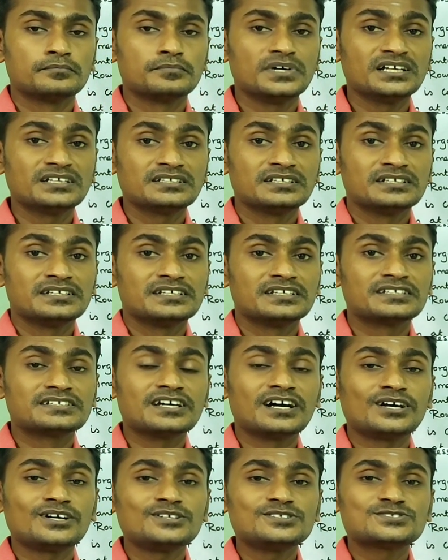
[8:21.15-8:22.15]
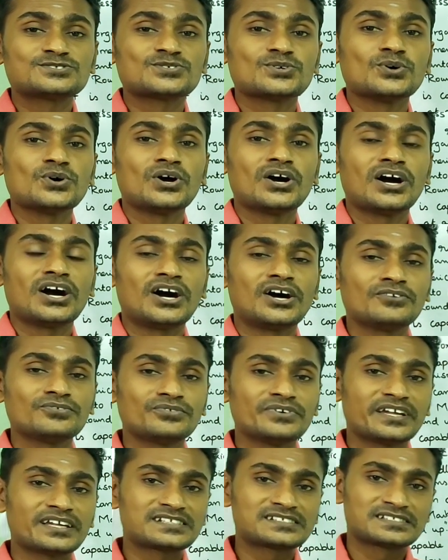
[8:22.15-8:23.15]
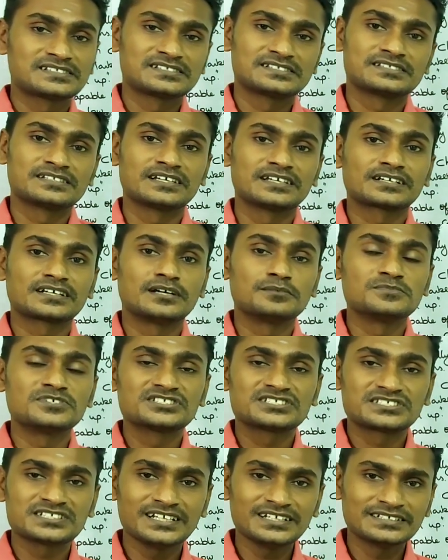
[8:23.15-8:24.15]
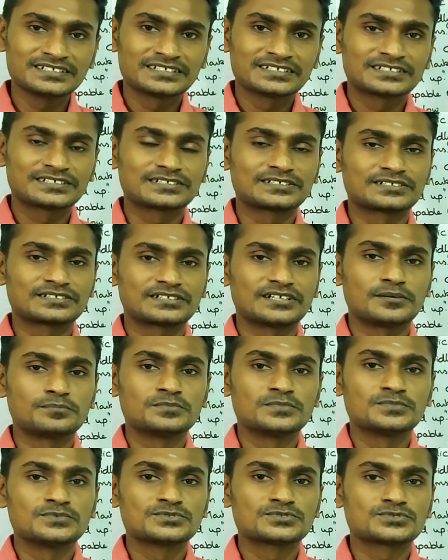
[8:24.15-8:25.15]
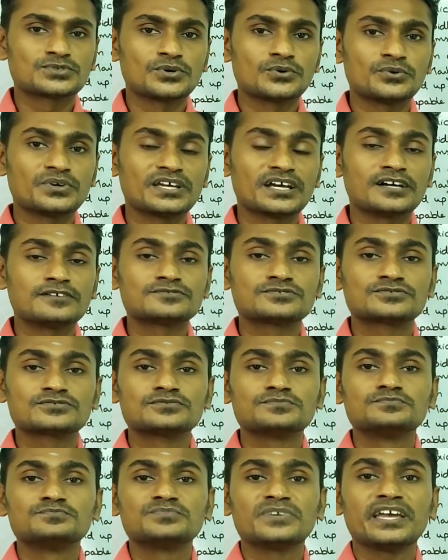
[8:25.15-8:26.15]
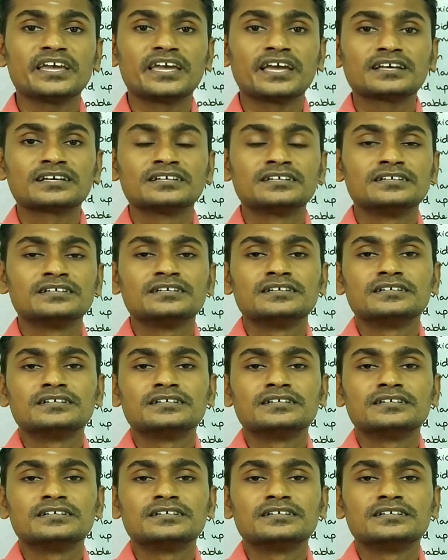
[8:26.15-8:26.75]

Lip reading: but it also affects the commercial crop. So we have to make